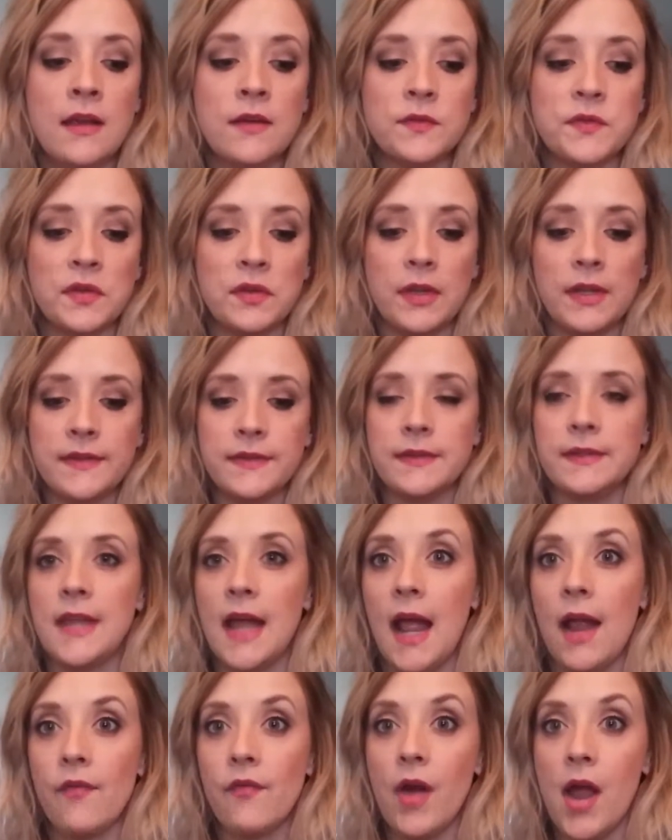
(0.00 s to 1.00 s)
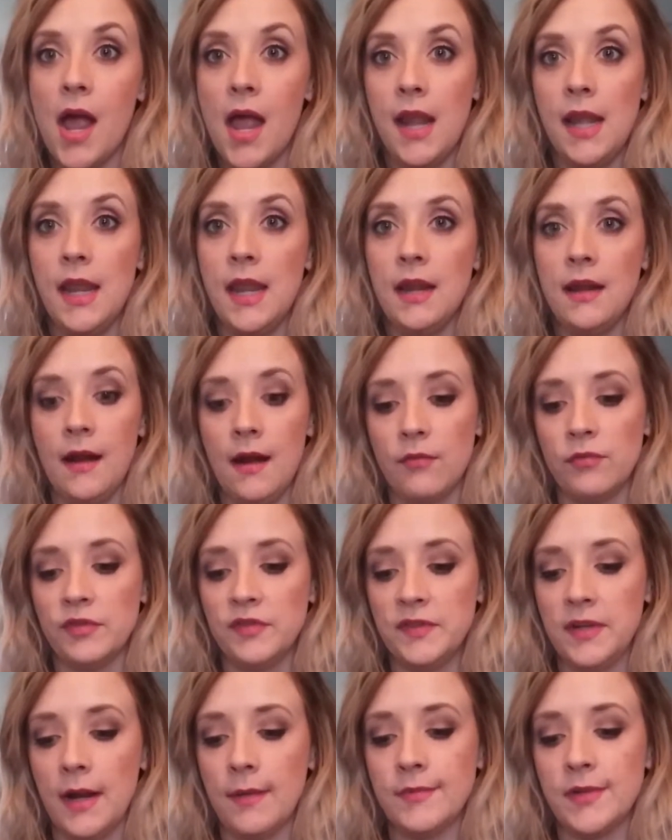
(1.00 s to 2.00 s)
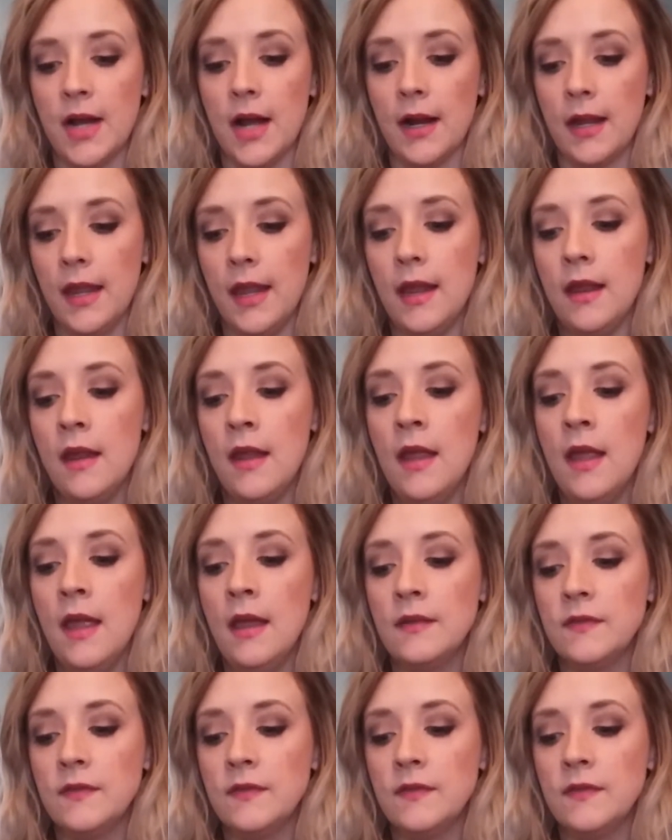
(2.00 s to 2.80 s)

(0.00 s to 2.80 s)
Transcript: So let's dive right in. I will stop talking.